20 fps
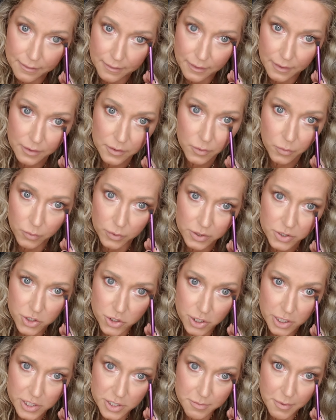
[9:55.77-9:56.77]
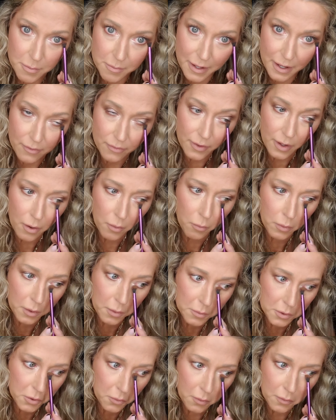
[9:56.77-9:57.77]
Tend to want to stretch my mouth out when
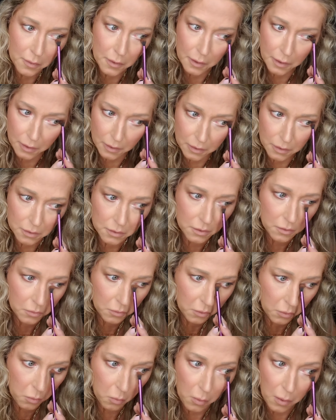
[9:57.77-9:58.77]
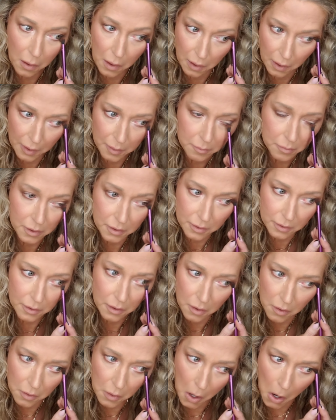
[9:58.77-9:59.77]
I'm doing that. I don't know why, but
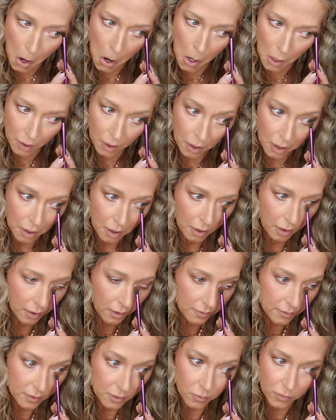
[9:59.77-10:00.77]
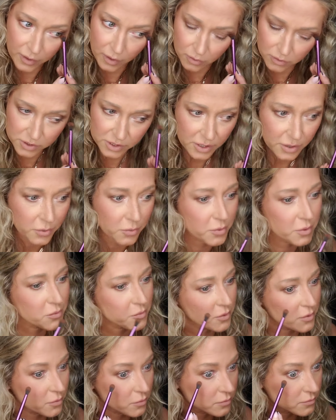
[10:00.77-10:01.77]
I think we all do when
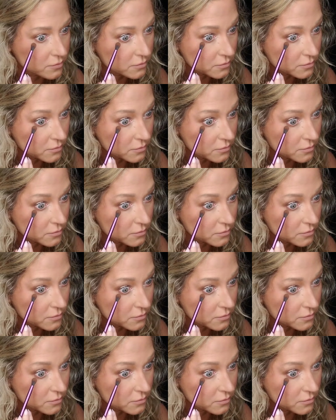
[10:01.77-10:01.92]
we're